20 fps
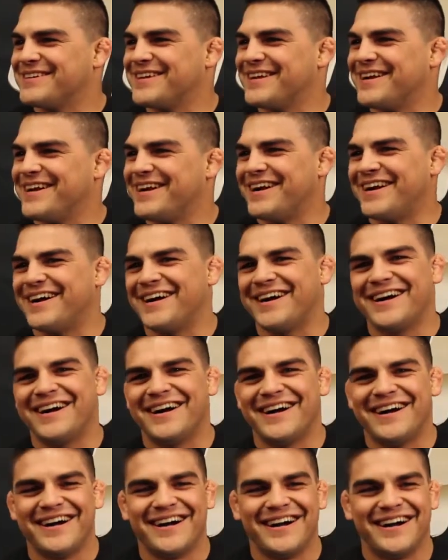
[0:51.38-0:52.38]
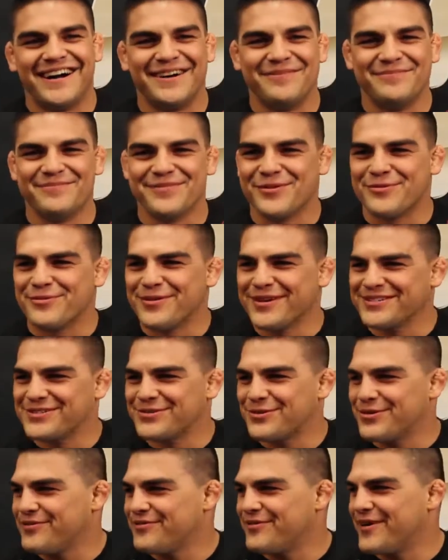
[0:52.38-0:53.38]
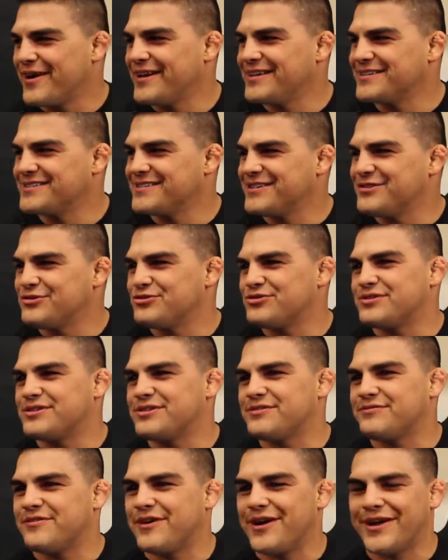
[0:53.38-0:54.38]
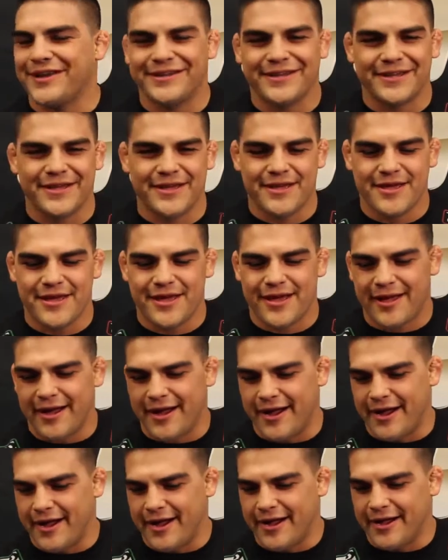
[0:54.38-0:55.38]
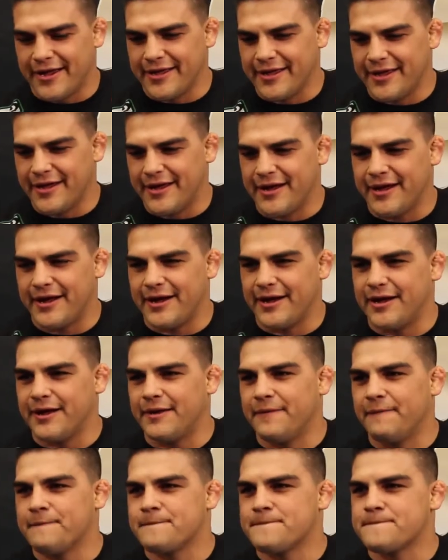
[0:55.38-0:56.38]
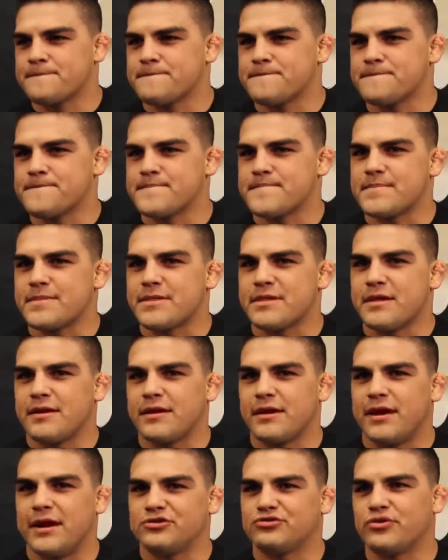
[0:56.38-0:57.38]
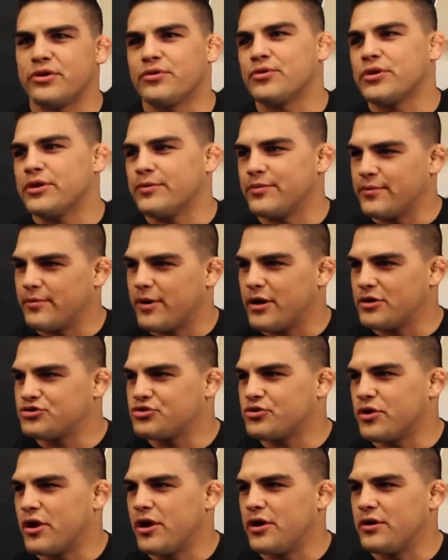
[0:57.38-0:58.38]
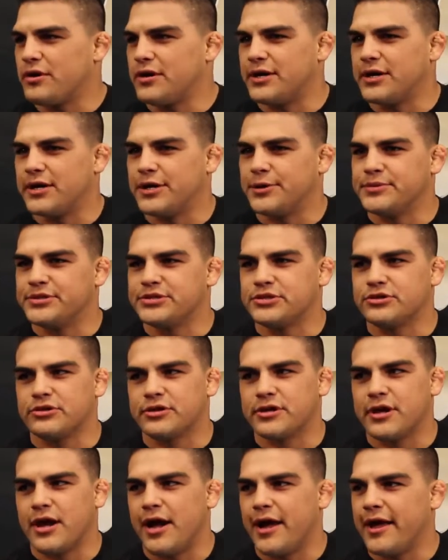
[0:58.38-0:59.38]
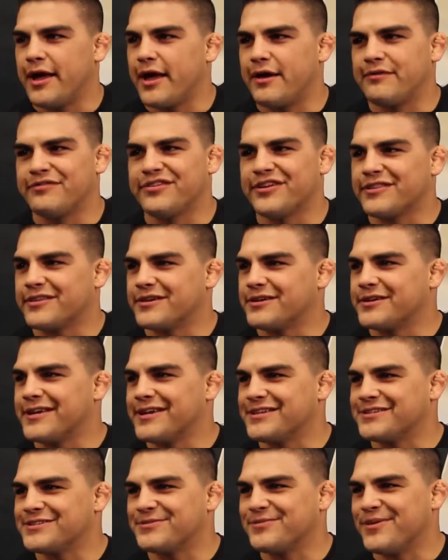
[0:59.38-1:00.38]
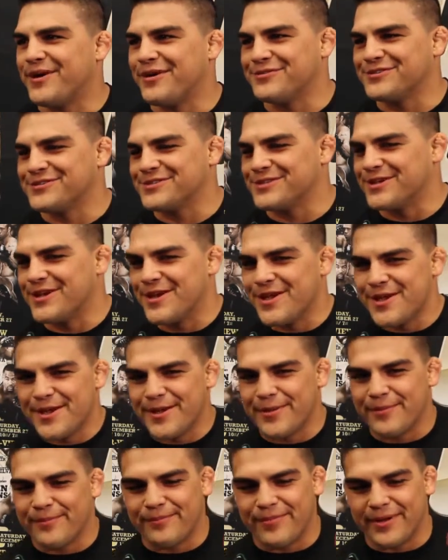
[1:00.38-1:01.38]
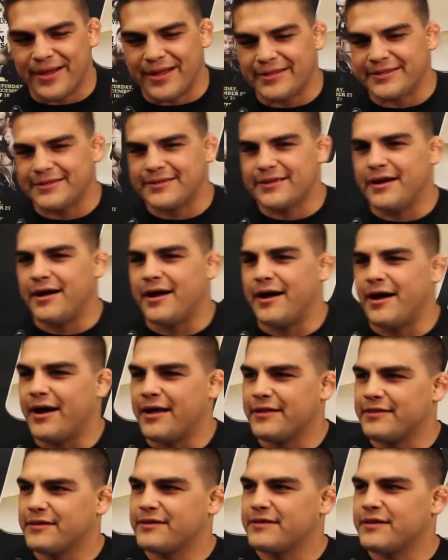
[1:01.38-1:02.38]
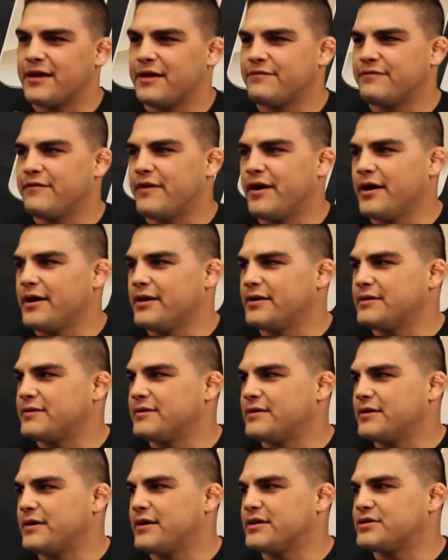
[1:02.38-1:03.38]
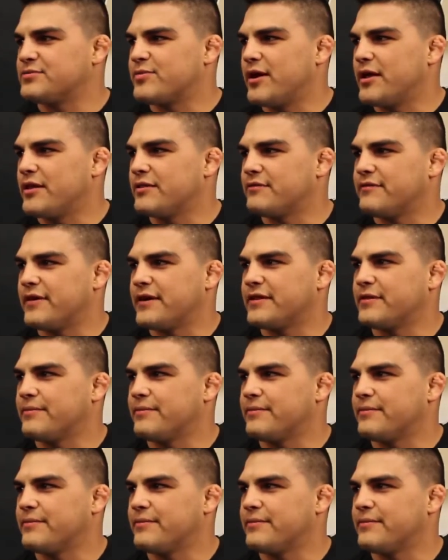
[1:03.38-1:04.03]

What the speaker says: Yeah, the Rick story fight is an interesting fight. I trained with him in Montreal. He's a good guy. I have nothing against him, obviously. But I think that fight is probably the fight